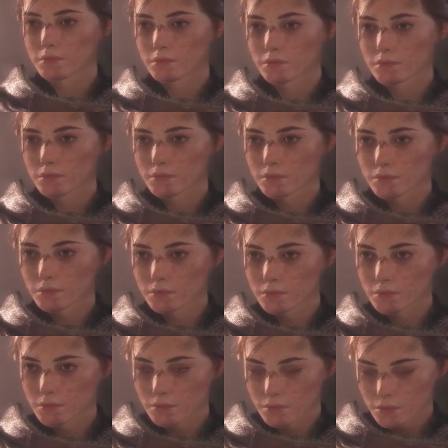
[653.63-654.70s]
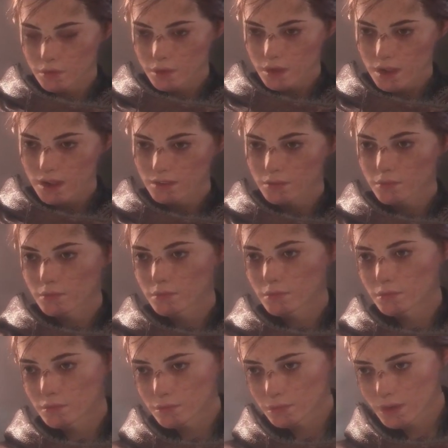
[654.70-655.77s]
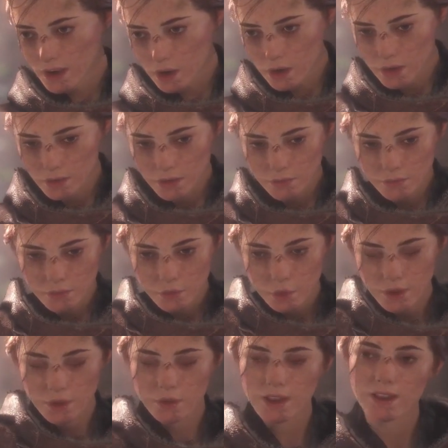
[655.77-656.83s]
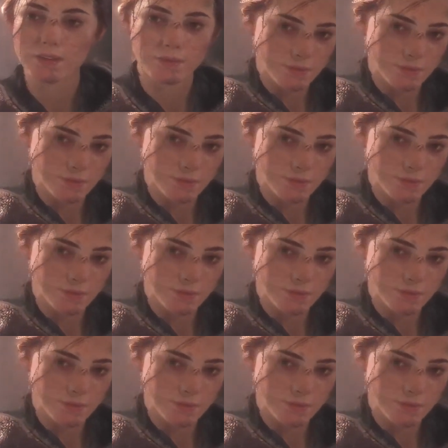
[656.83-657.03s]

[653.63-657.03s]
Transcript: keep your eyes open. Roses. All right, we will.